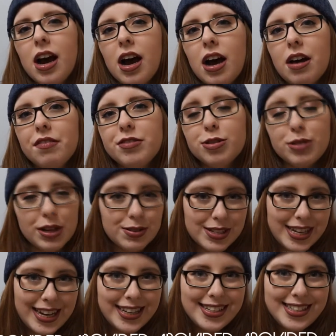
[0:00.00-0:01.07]
of
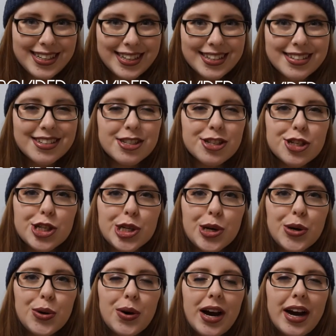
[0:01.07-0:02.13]
2018,
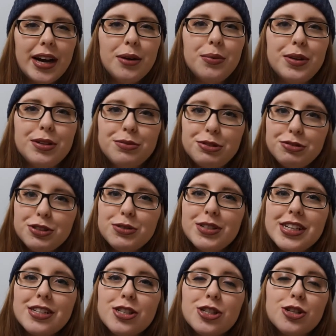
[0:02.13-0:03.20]
so I will review
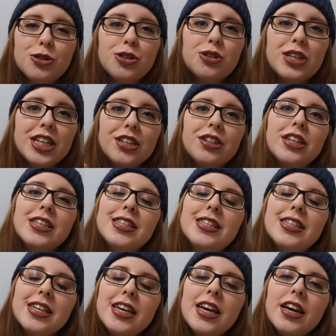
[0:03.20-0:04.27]
this so you can
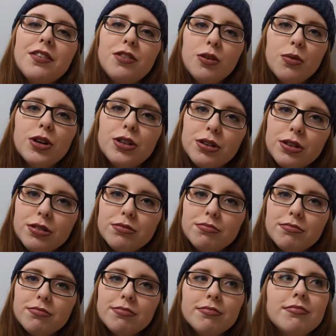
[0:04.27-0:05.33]
see if you want to
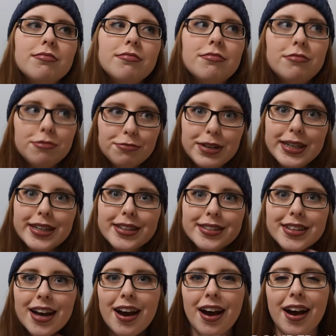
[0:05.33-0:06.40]
read
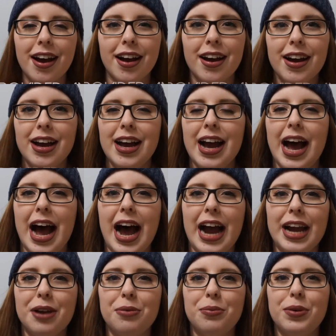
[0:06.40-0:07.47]
it.
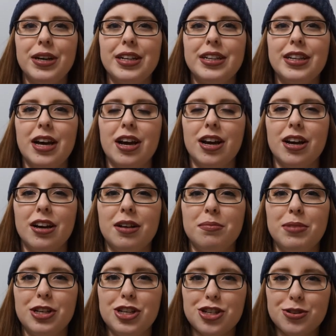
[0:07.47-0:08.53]
I will
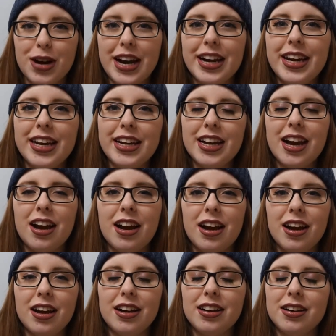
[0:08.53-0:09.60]
be trying
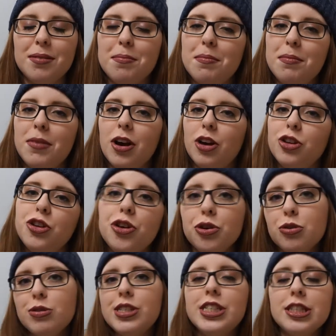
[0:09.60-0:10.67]
a
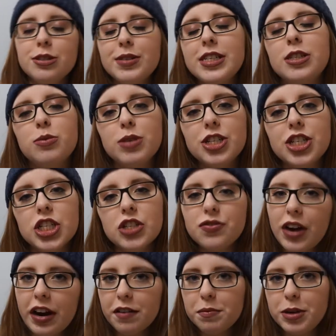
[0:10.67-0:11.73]
new series which is
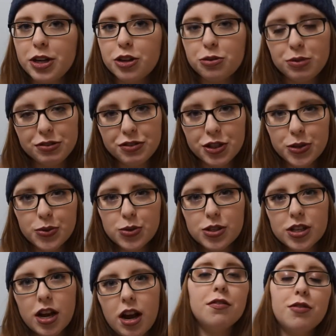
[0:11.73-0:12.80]
5-minute
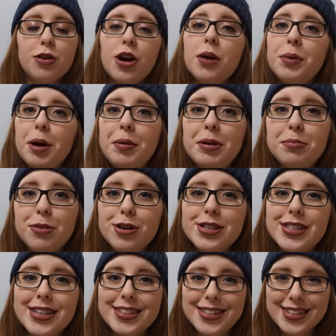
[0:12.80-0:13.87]
reviews for upcoming
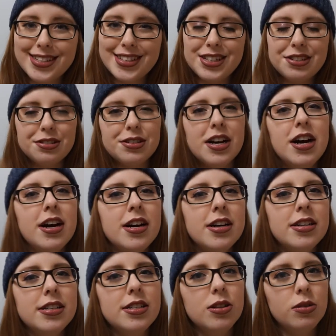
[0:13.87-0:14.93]
books this year,
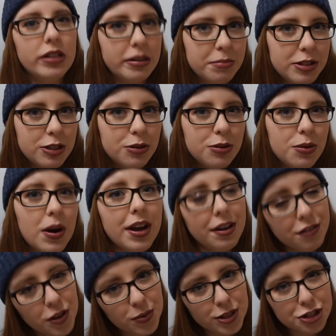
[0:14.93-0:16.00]
so let me know
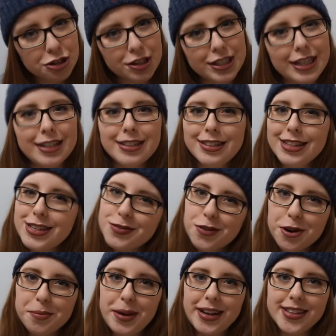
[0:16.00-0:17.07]
if you enjoyed this
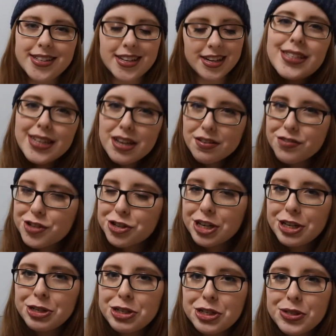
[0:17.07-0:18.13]
format. Sea of
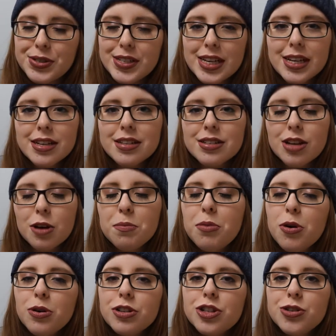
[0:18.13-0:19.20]
Strangers is a
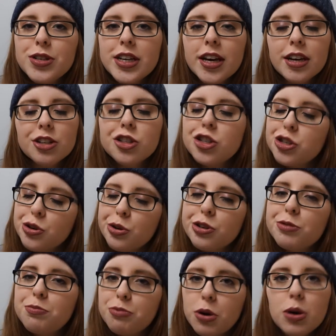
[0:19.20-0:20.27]
poetry and
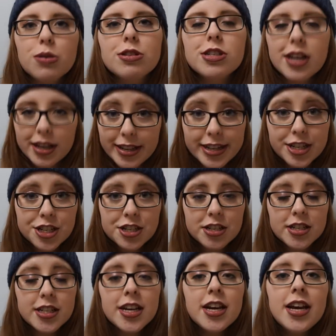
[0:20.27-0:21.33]
short prose
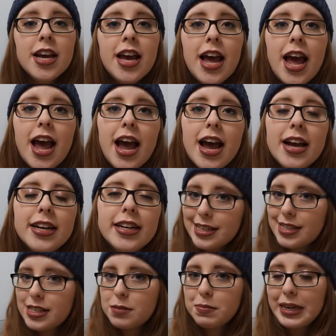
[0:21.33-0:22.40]
collection, and
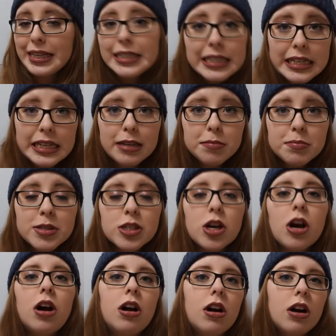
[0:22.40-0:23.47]
its main themes
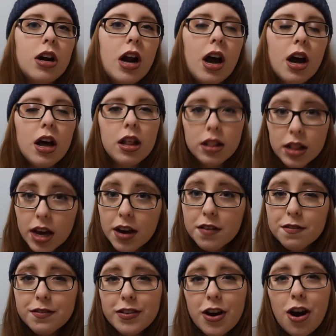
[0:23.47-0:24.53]
are
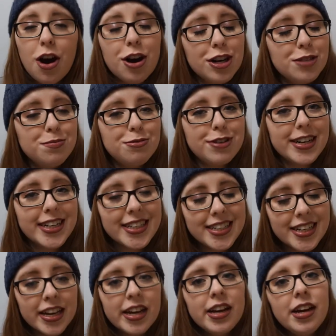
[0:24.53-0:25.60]
love,
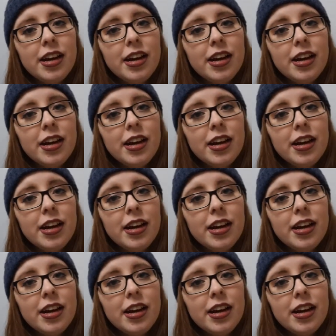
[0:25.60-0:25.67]
heartbreak,